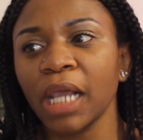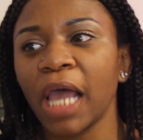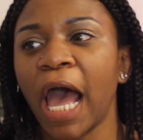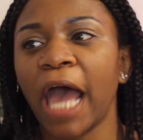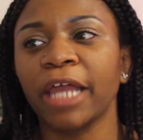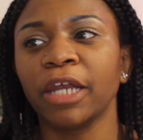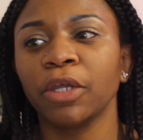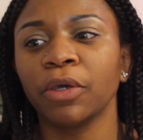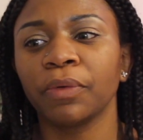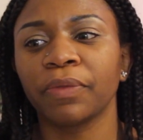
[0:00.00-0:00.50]

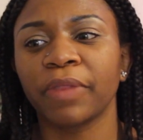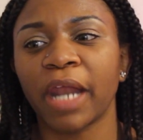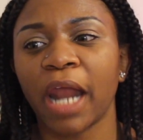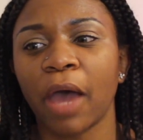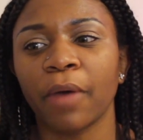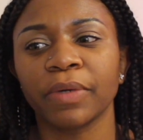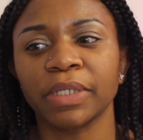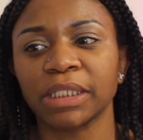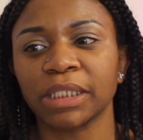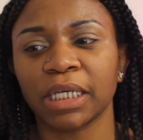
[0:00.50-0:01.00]
I knew that I
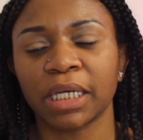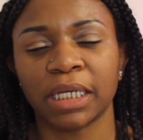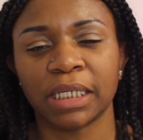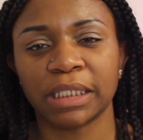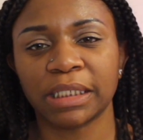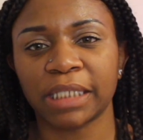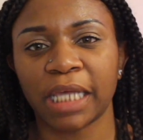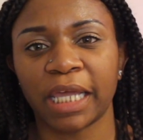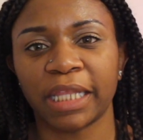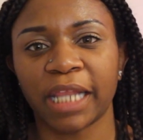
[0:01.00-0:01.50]
wasn't going to
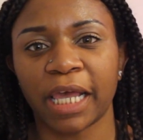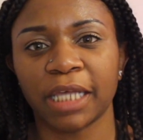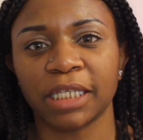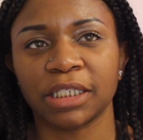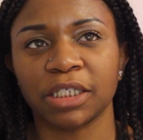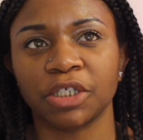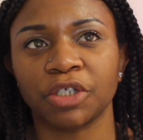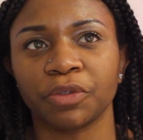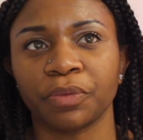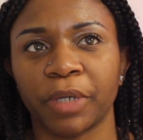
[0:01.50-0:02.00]
stay in that
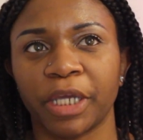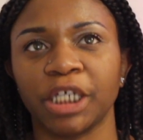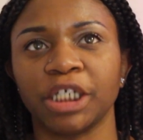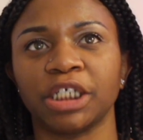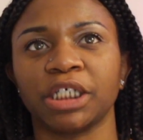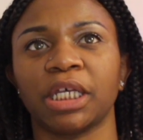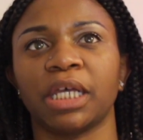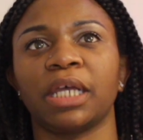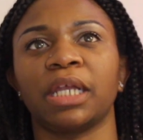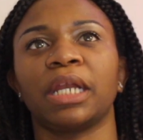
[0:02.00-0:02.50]

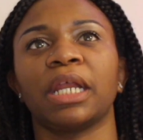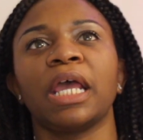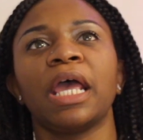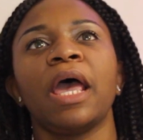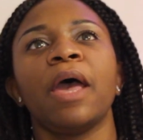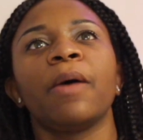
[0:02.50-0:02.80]
situation.